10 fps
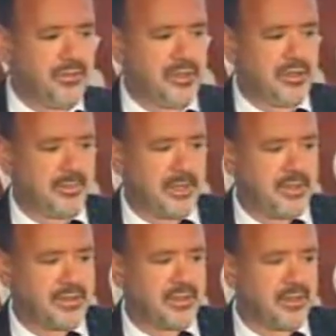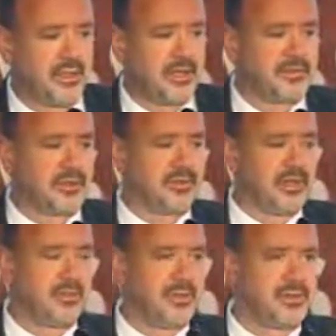new vendor-based offshore
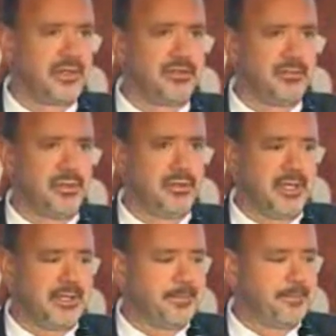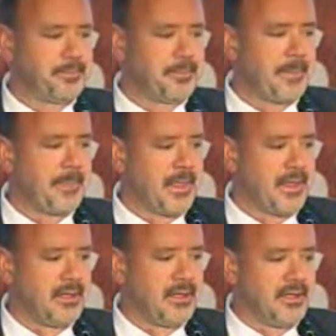development center in Pune.
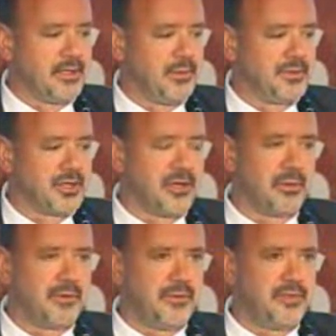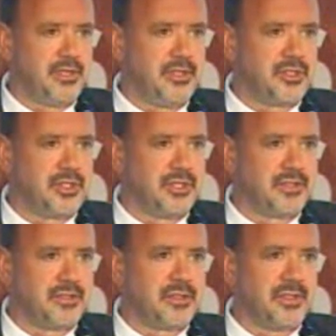We started with 15
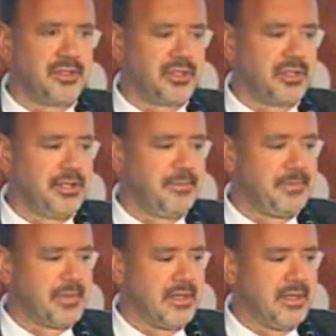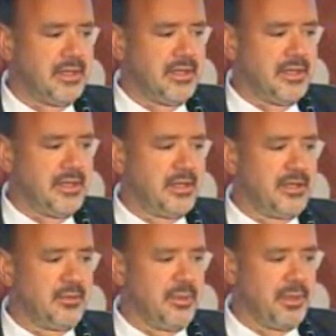engineers initially,
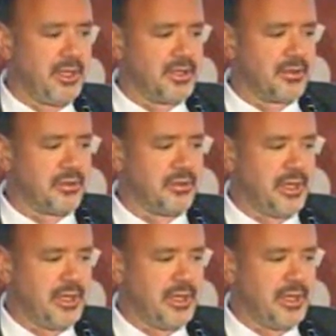and we plan to grow